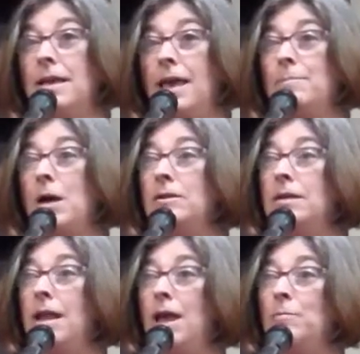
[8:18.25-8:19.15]
It came out
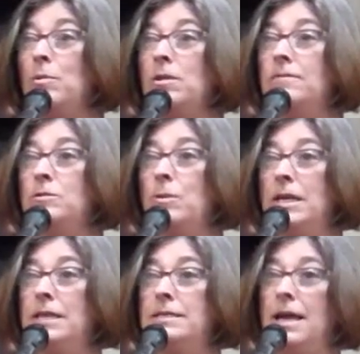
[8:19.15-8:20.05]
in April of
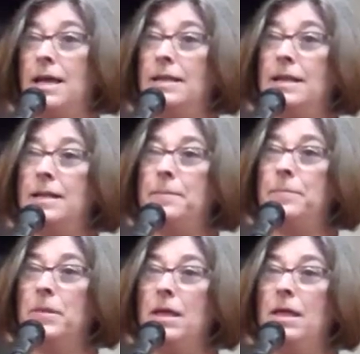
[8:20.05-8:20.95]
2010.
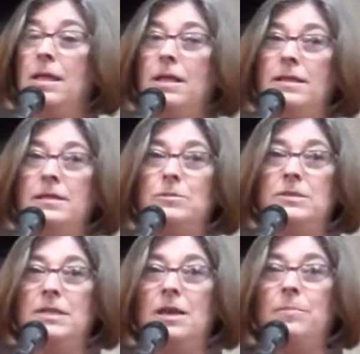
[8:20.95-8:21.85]
This
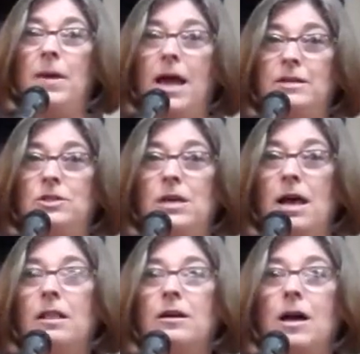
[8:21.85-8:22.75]
was the Apache
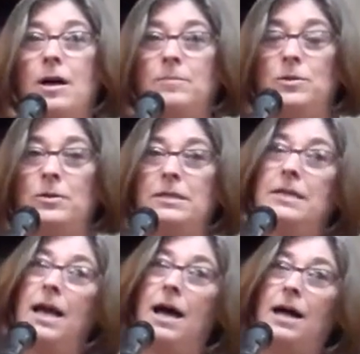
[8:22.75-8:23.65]
helicopter
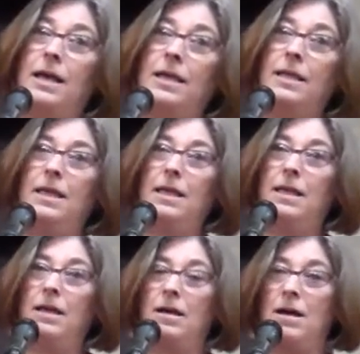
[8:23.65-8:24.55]
attack
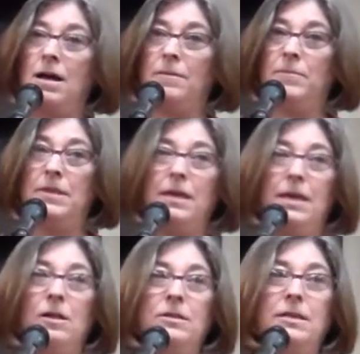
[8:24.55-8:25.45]
that
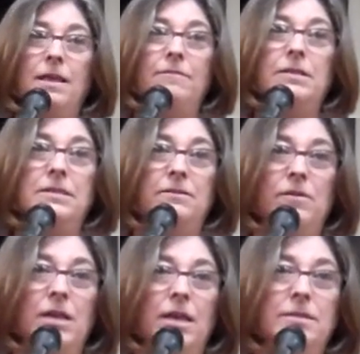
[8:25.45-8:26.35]
killed 11
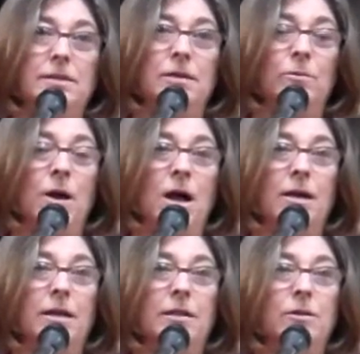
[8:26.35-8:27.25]
civilians in
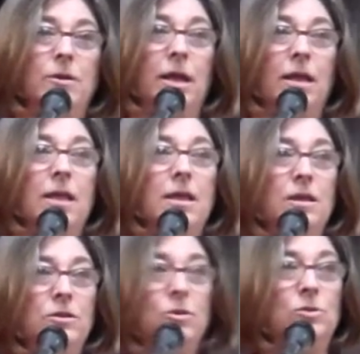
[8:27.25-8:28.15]
Iraq, including
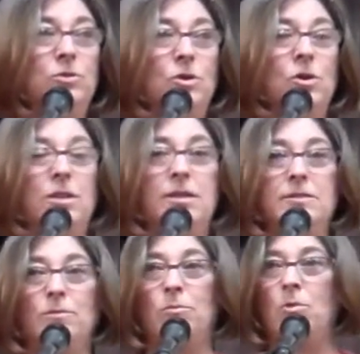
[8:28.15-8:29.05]
2
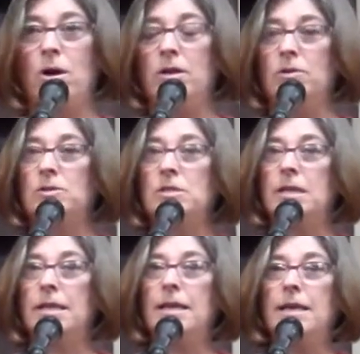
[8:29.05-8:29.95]
journalists from Reuters.